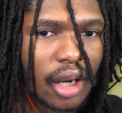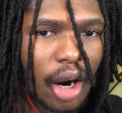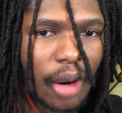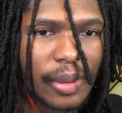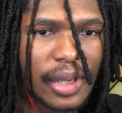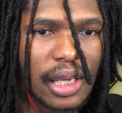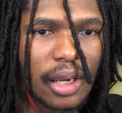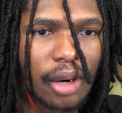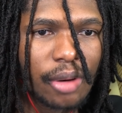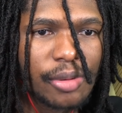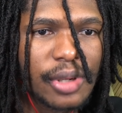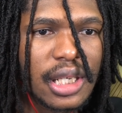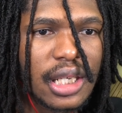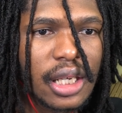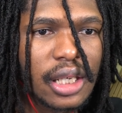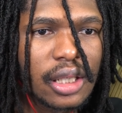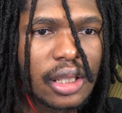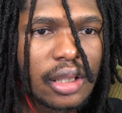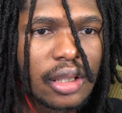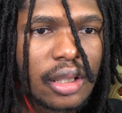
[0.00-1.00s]
Are we, are we
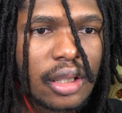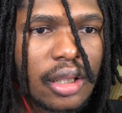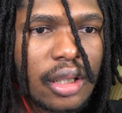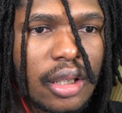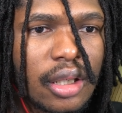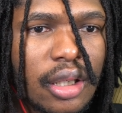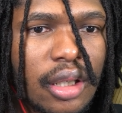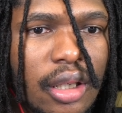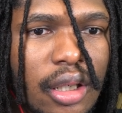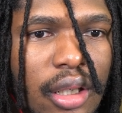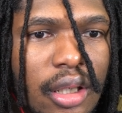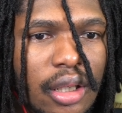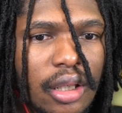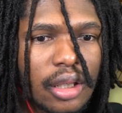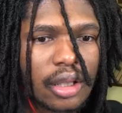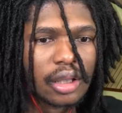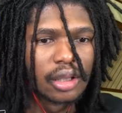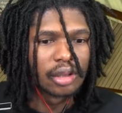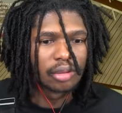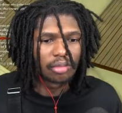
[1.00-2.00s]
sinking?
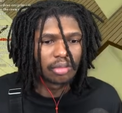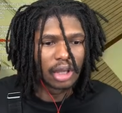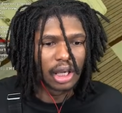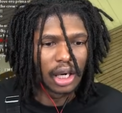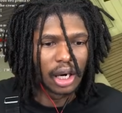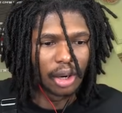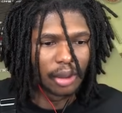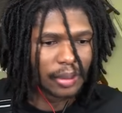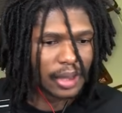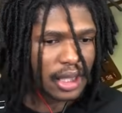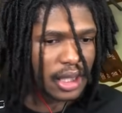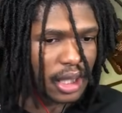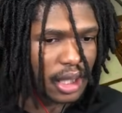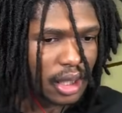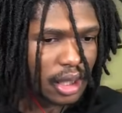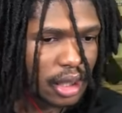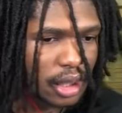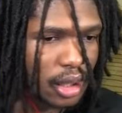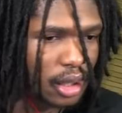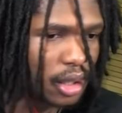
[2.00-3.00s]
Bruh, are we
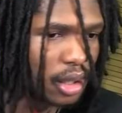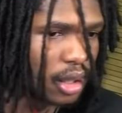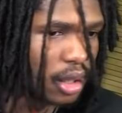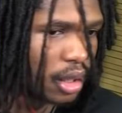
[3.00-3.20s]
sinking?